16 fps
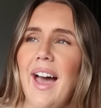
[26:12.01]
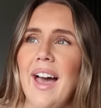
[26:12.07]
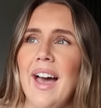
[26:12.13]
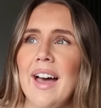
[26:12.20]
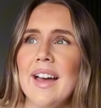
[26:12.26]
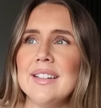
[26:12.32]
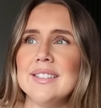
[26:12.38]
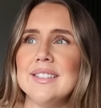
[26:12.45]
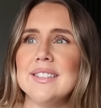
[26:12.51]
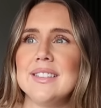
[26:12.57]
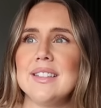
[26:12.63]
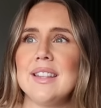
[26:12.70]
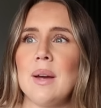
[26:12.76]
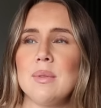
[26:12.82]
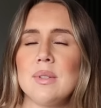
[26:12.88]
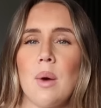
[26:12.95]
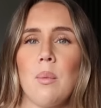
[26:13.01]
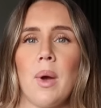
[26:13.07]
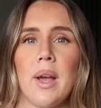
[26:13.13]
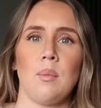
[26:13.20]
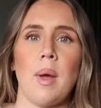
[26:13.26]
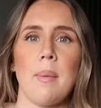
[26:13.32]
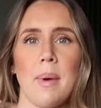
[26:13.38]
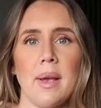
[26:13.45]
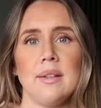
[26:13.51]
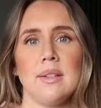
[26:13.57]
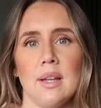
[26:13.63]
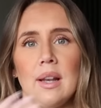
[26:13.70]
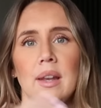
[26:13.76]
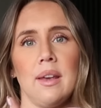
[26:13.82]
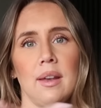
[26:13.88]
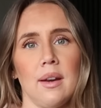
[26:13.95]
And they was like, we're
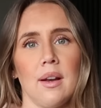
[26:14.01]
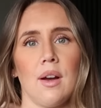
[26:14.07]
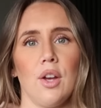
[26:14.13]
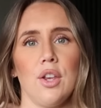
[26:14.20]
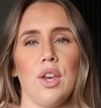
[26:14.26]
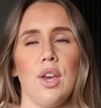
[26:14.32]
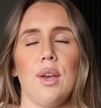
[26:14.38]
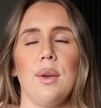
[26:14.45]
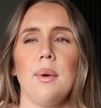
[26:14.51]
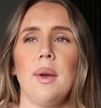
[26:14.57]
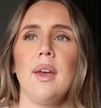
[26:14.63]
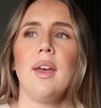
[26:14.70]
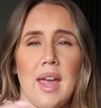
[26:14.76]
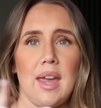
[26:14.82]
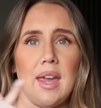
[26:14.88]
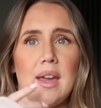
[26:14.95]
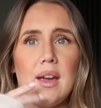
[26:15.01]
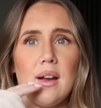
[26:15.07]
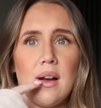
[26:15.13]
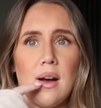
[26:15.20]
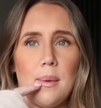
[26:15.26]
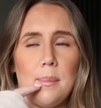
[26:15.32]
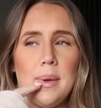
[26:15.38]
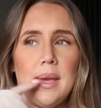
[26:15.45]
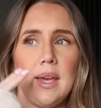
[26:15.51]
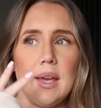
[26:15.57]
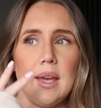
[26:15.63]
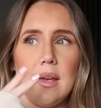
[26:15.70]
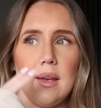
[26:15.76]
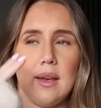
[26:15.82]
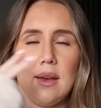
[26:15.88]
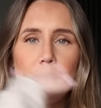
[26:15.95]
basically gonna cut you. They cut
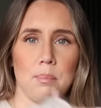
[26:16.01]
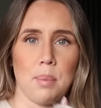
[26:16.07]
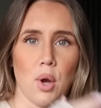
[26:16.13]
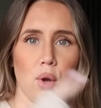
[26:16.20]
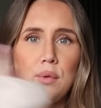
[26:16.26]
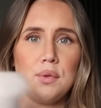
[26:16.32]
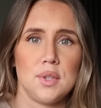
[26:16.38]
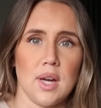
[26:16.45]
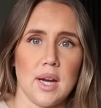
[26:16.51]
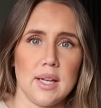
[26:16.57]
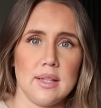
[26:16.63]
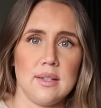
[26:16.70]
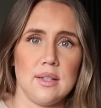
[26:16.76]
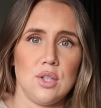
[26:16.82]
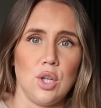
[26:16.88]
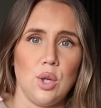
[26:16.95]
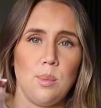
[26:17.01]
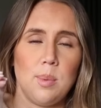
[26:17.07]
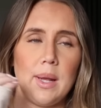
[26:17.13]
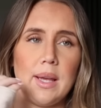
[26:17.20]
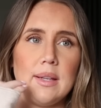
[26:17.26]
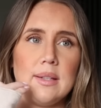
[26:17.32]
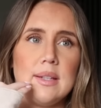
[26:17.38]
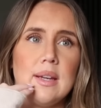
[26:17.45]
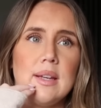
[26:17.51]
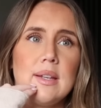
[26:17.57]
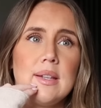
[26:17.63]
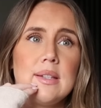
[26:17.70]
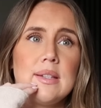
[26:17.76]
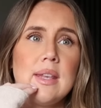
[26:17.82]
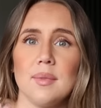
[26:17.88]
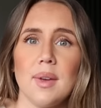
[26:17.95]
me both sides in 2
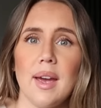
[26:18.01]
places.